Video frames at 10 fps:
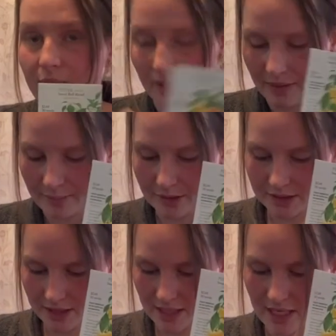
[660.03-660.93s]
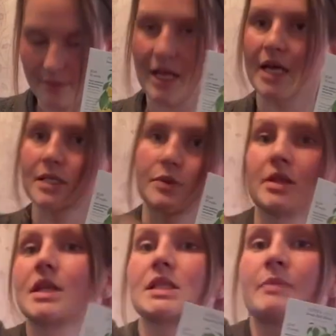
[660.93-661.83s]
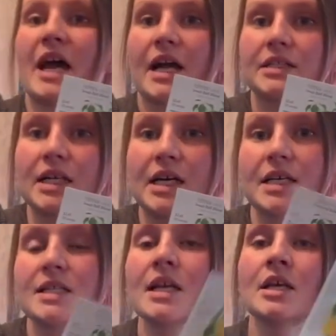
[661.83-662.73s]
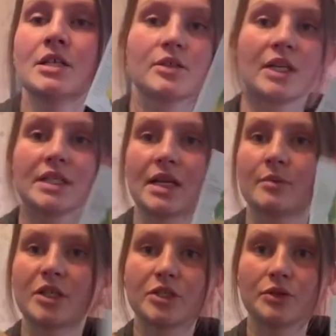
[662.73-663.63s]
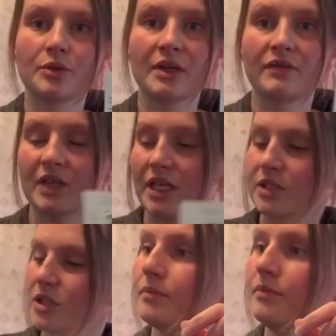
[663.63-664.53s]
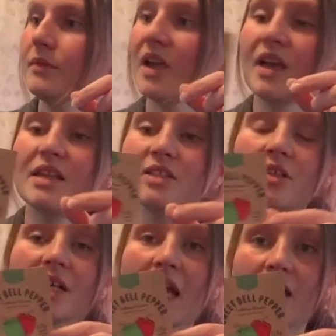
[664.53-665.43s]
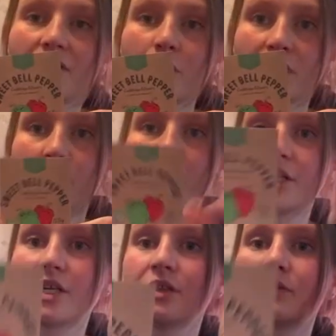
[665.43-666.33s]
bell peppers in them, as where this pack does. So like I said, I'm gonna do 3 of each. And these are a California Wonder, and the